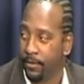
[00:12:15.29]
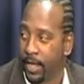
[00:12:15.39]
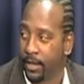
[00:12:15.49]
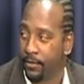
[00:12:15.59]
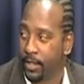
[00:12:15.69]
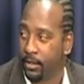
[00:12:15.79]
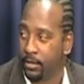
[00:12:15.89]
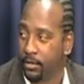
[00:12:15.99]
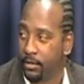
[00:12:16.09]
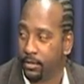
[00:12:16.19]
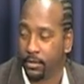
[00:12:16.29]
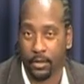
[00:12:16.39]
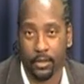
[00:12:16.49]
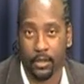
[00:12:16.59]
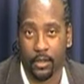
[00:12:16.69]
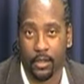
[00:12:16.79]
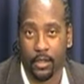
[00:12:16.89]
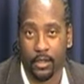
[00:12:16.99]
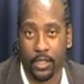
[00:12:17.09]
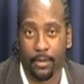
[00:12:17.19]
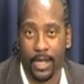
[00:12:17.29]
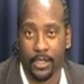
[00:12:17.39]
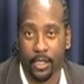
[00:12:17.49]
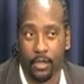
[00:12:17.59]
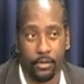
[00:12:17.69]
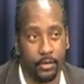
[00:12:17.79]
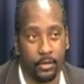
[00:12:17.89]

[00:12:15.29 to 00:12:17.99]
in Vacaville, somebody know.